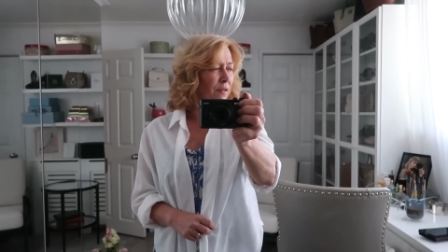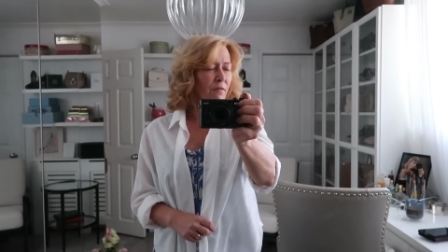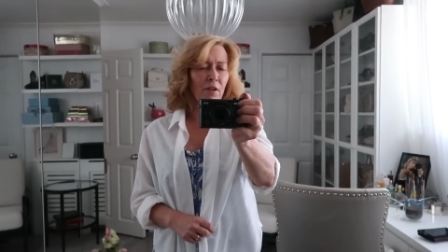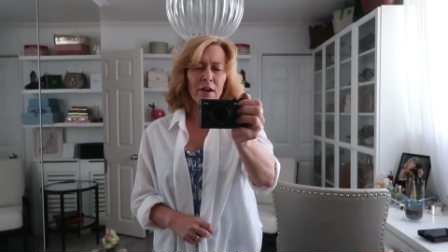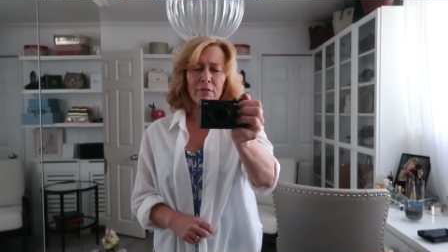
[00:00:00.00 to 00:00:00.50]

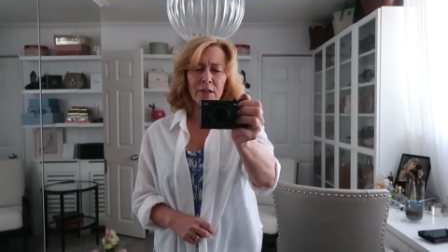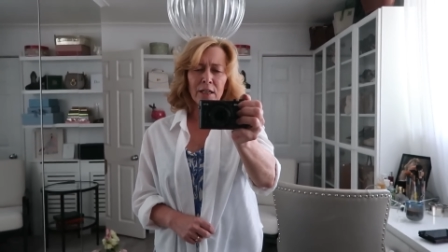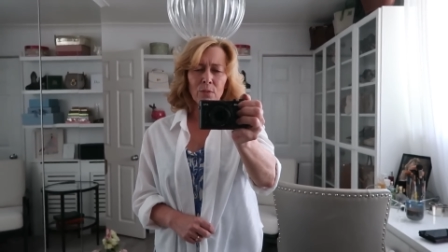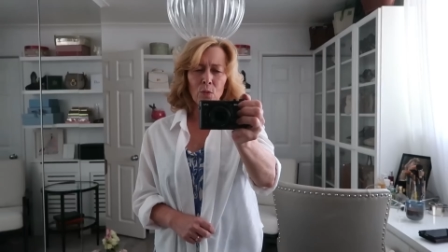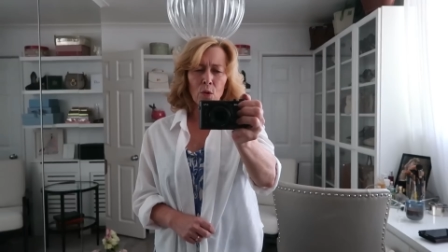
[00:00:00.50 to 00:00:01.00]

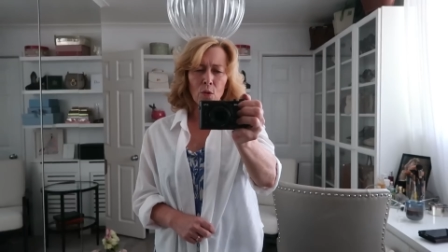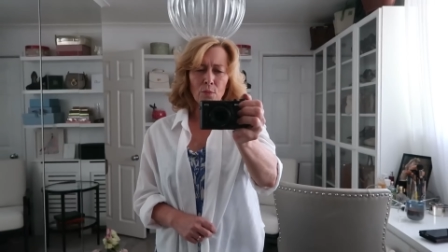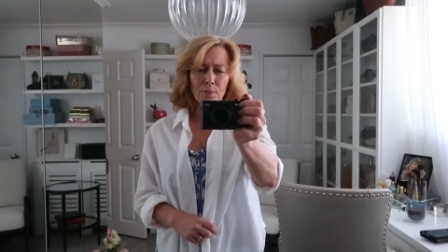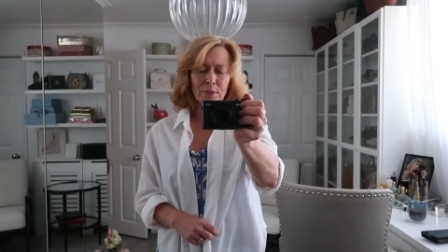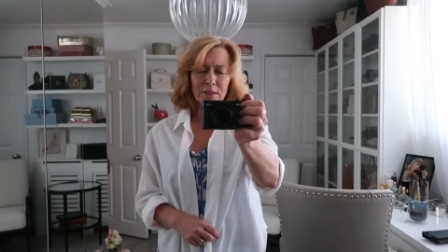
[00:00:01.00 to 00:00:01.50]
very
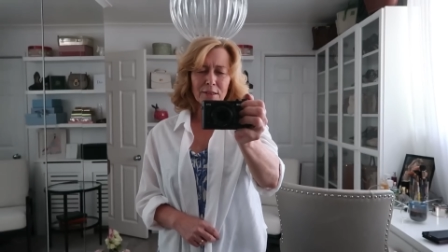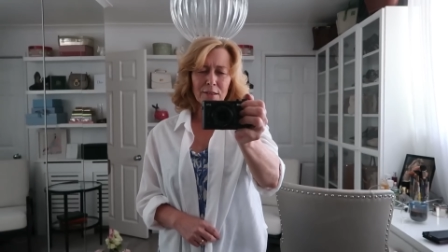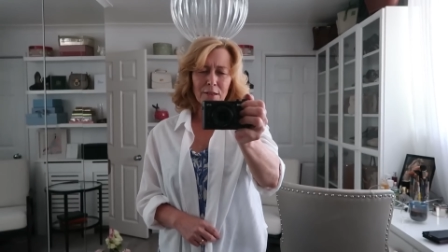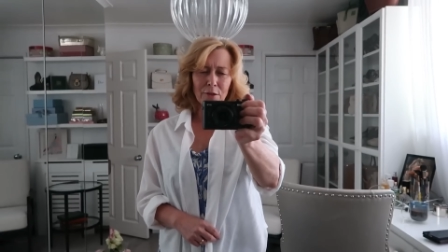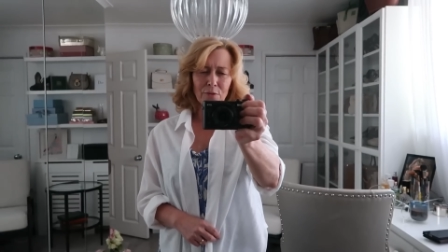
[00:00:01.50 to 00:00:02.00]
warm
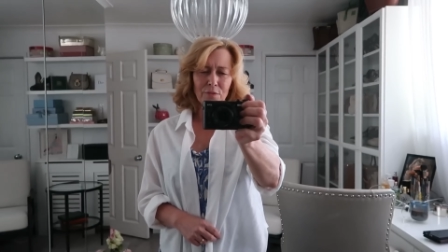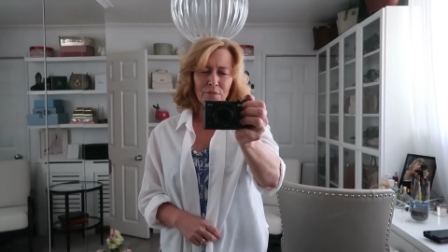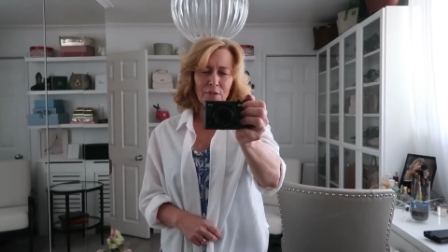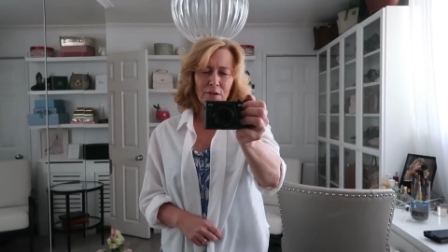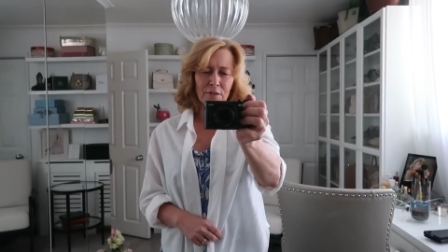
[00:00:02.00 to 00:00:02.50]
still,
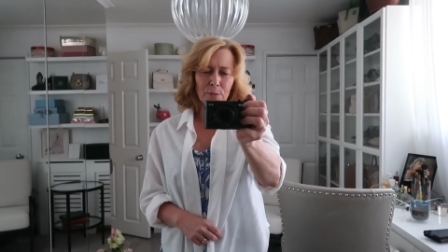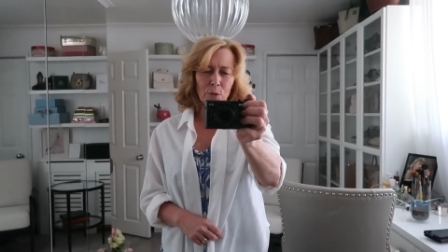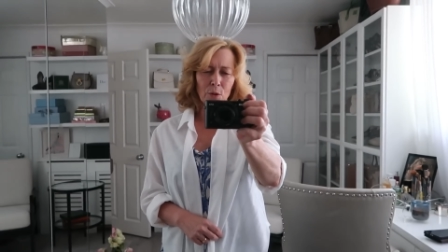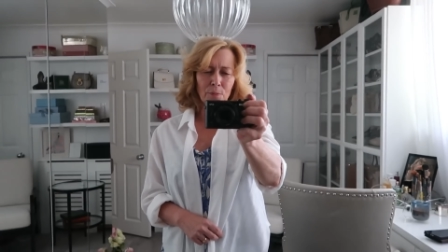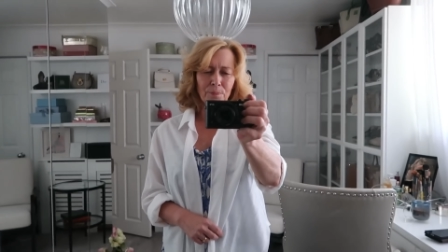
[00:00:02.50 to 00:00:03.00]
very
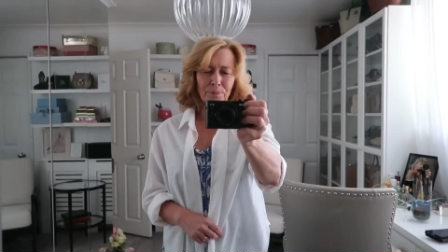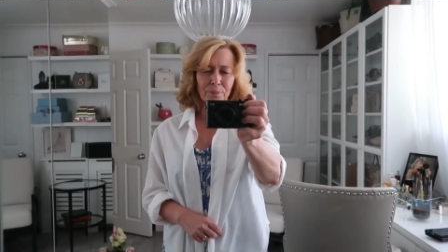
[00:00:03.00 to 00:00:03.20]
warm.